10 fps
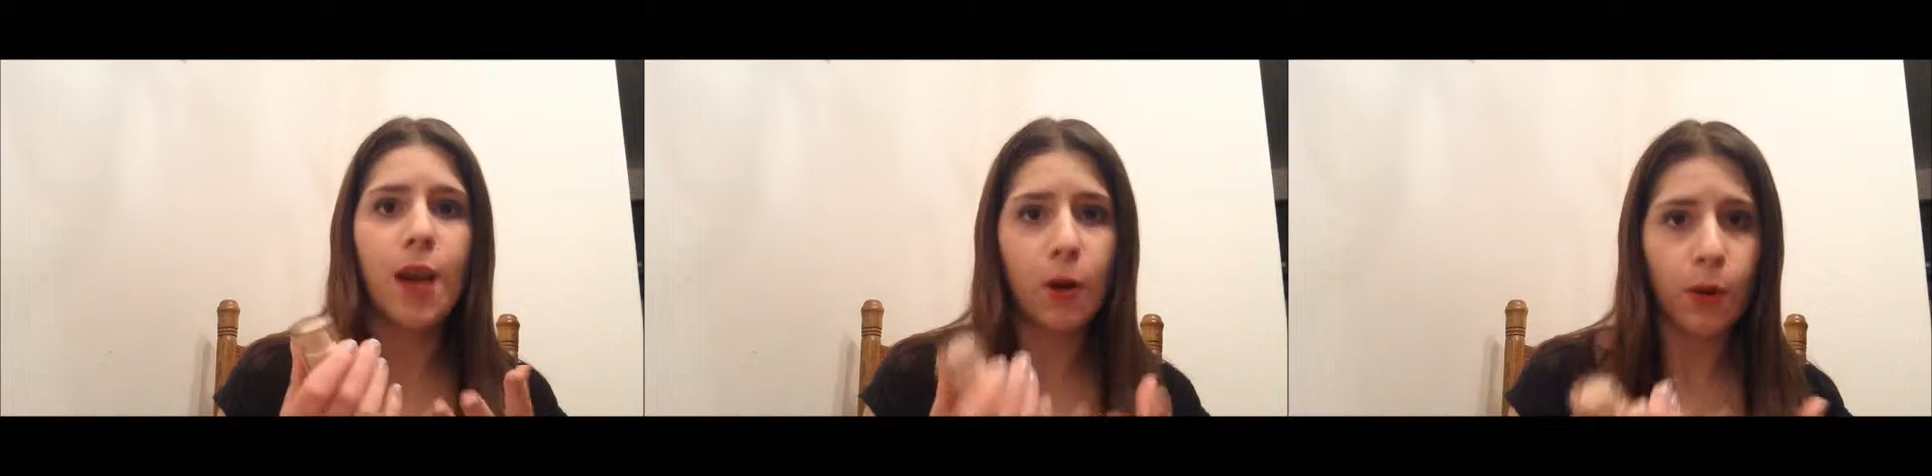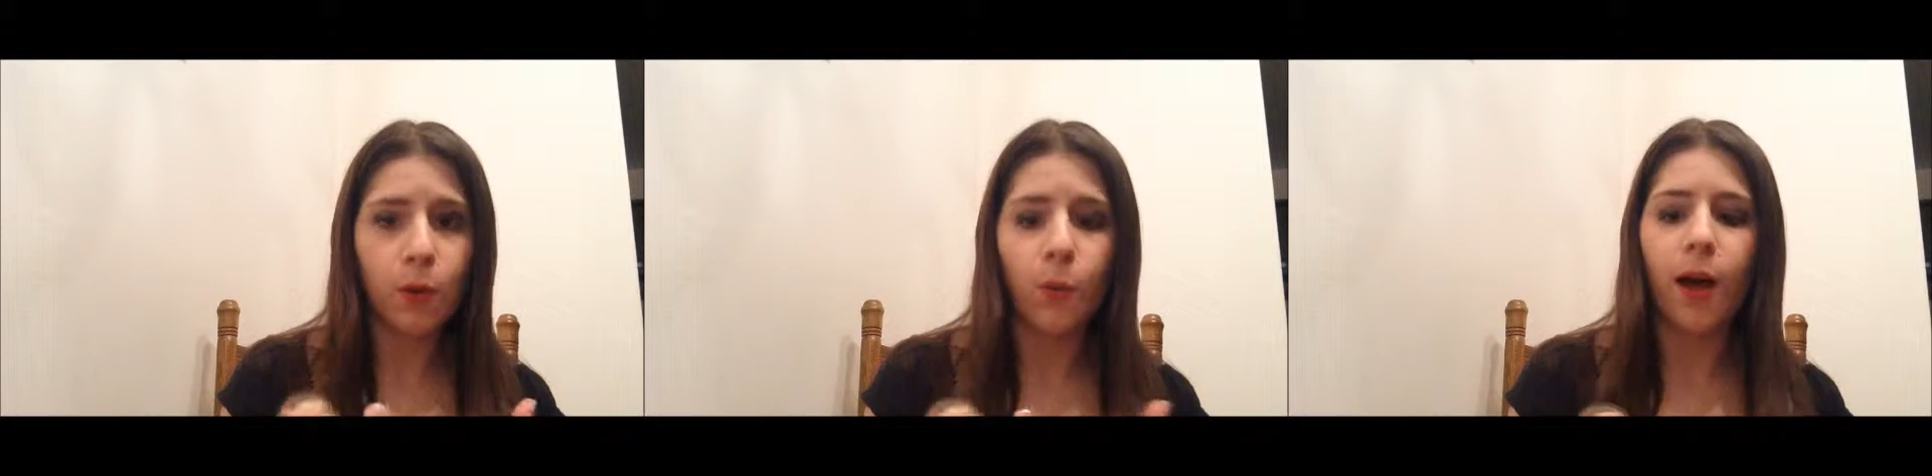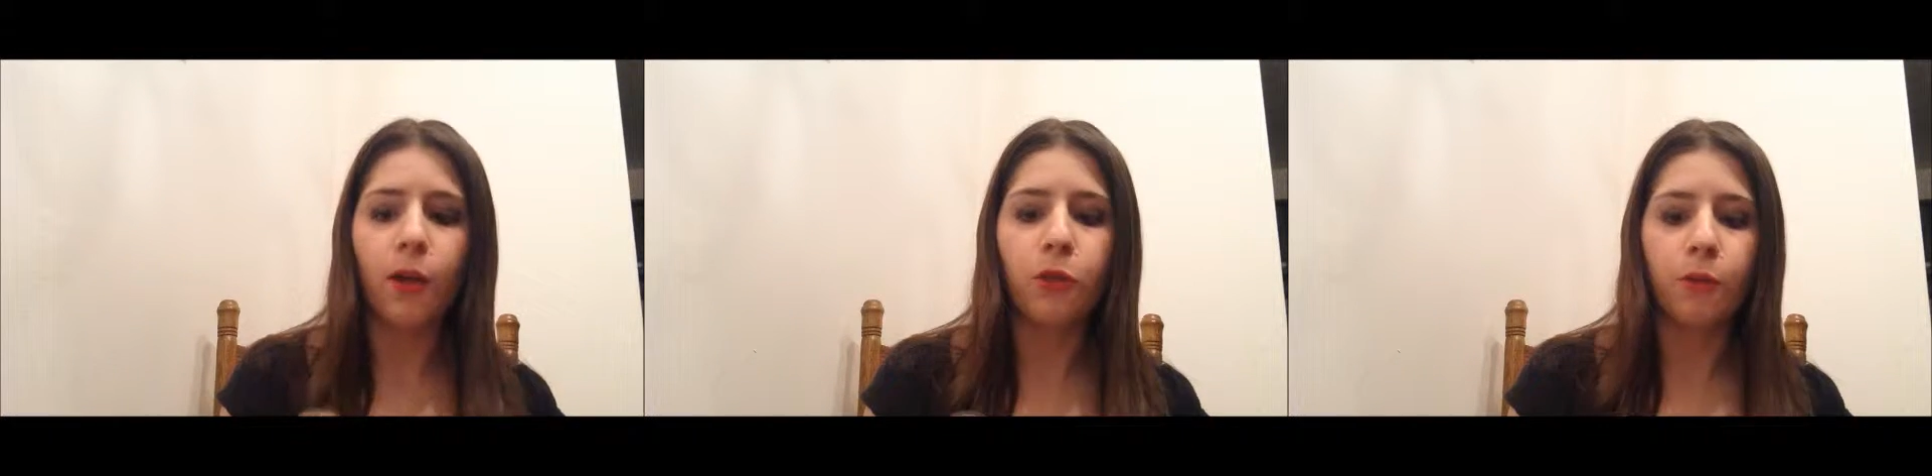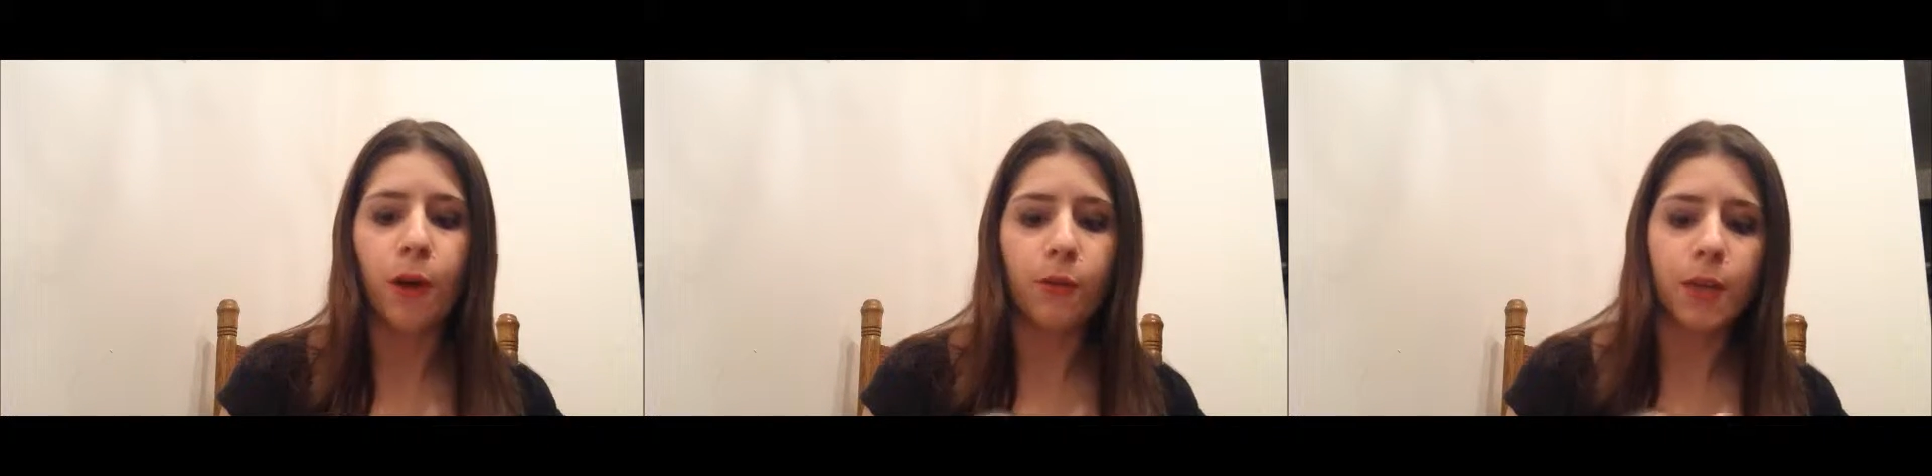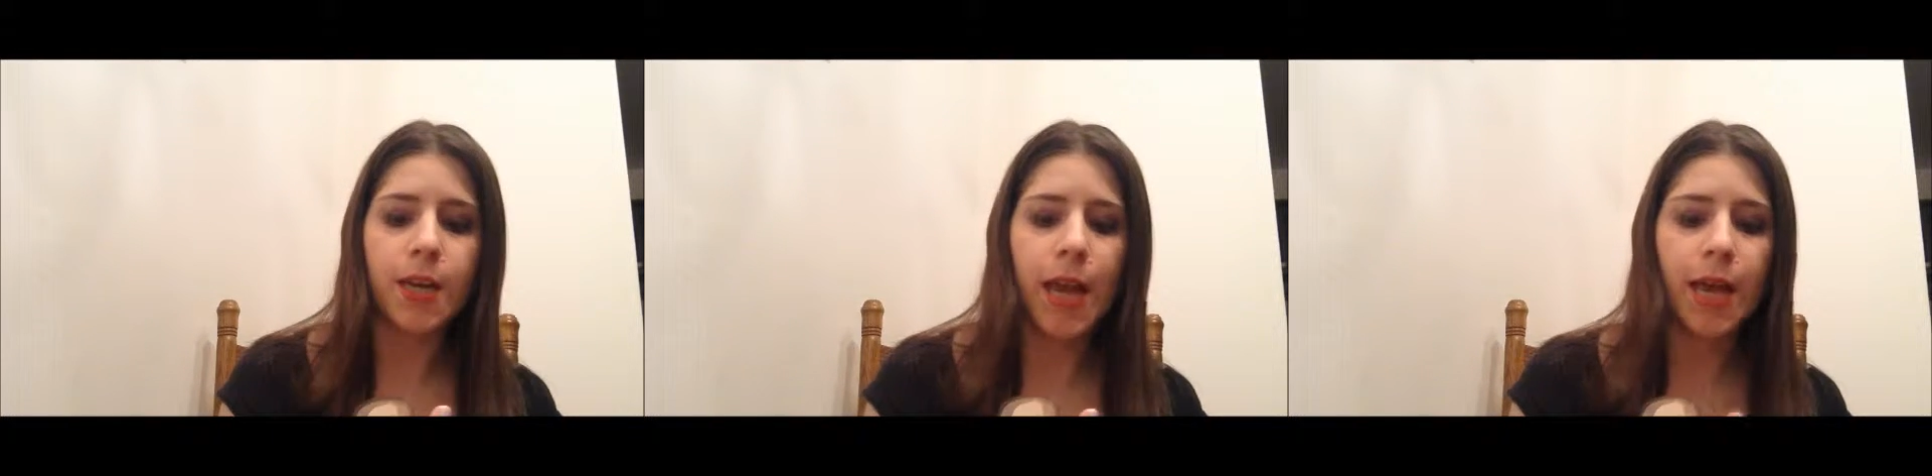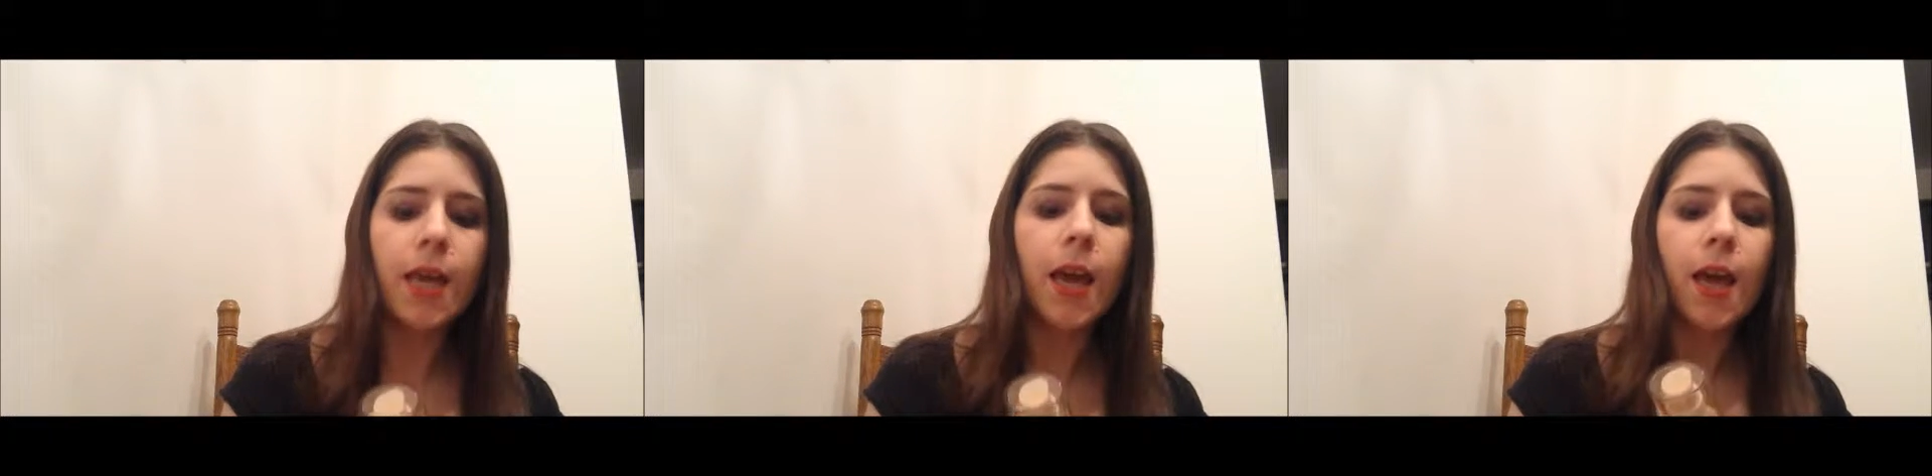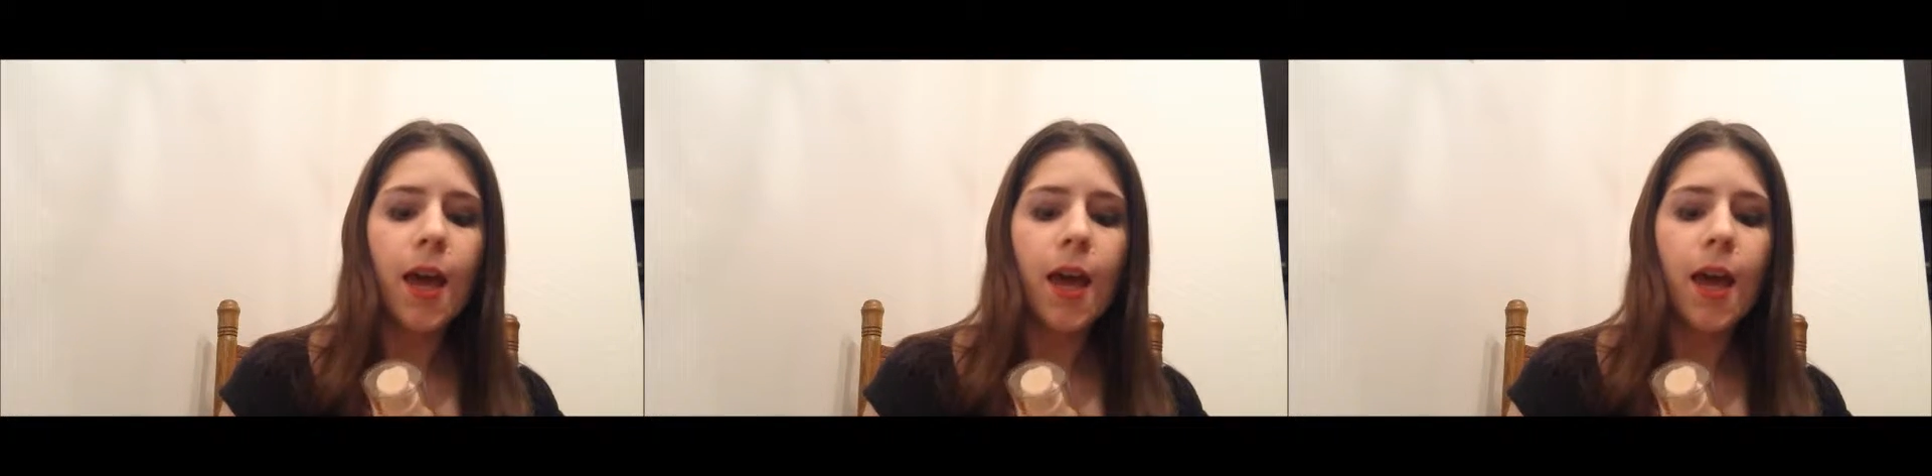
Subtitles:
very well throughout the day.